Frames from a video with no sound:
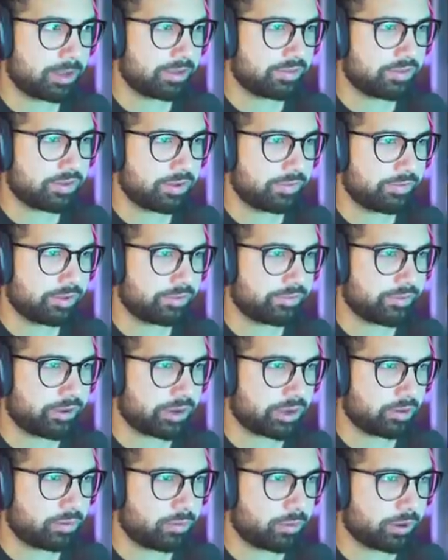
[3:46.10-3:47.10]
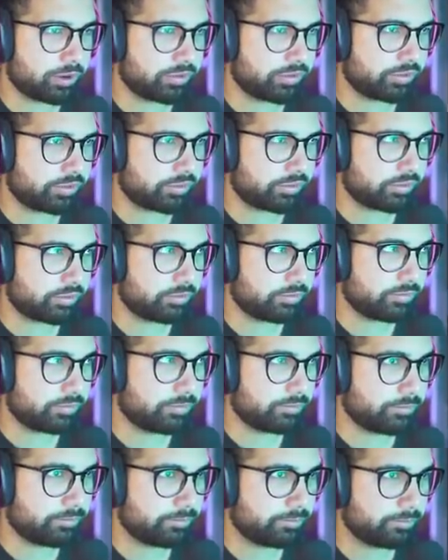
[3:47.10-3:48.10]
Let's see if this fucking
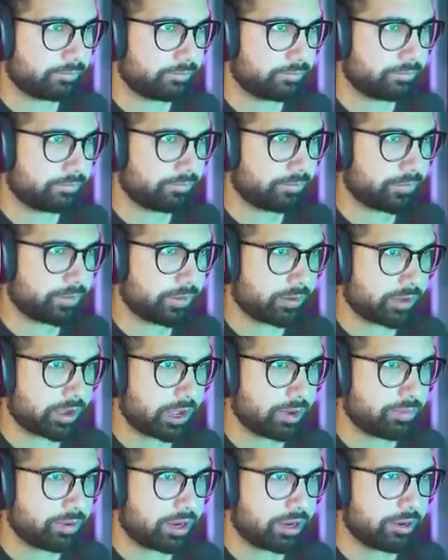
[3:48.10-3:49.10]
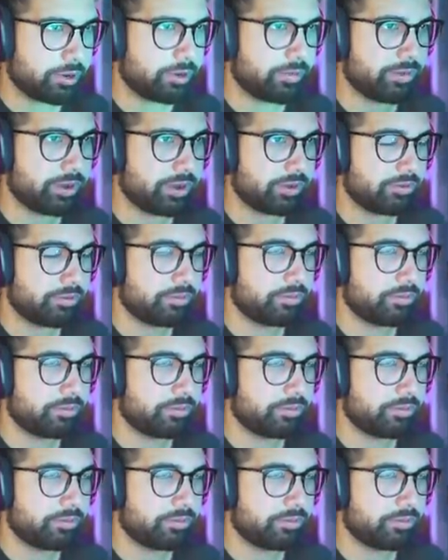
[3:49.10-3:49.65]
works. Okay, he probably heard me.